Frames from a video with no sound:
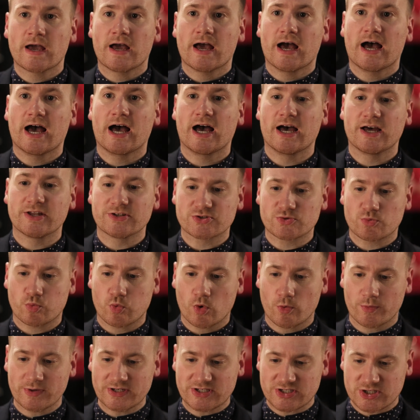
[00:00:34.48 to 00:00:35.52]
And
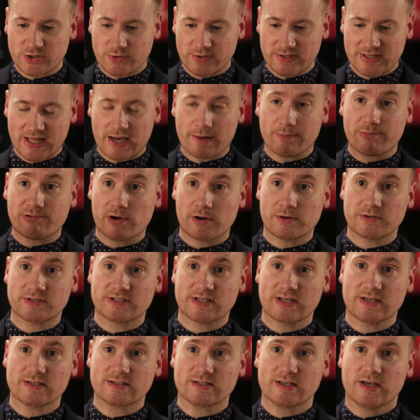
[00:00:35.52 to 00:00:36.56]
what we do in that
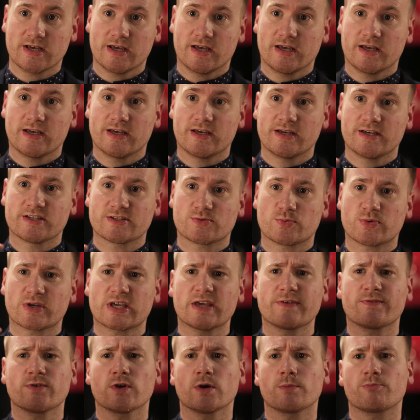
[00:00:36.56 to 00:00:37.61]
process is we
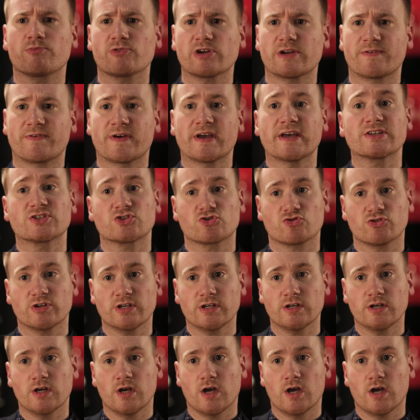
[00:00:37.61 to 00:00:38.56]
give you a brief history